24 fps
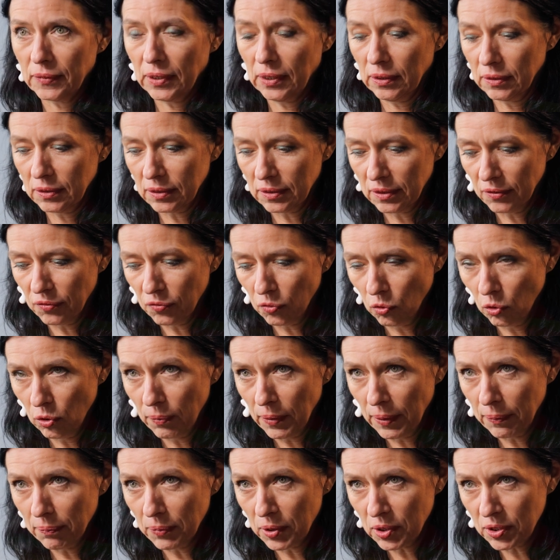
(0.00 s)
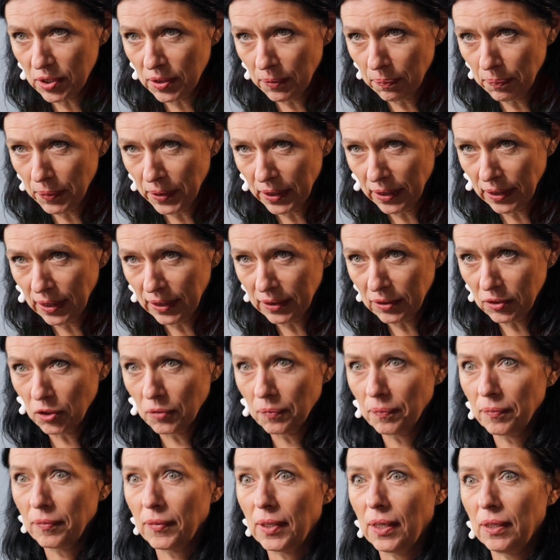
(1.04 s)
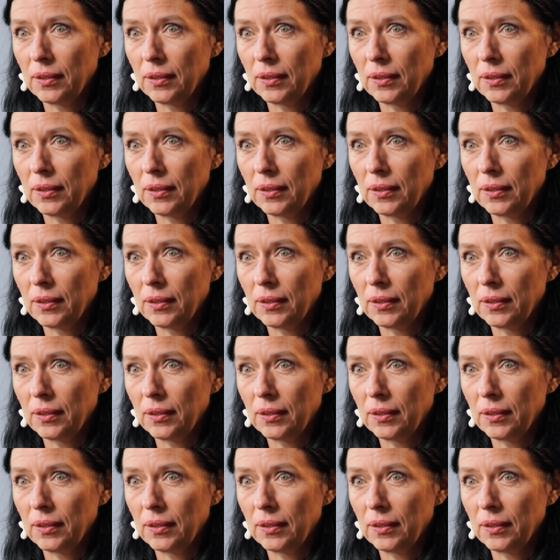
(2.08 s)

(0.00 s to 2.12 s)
It's the full membership in NATO,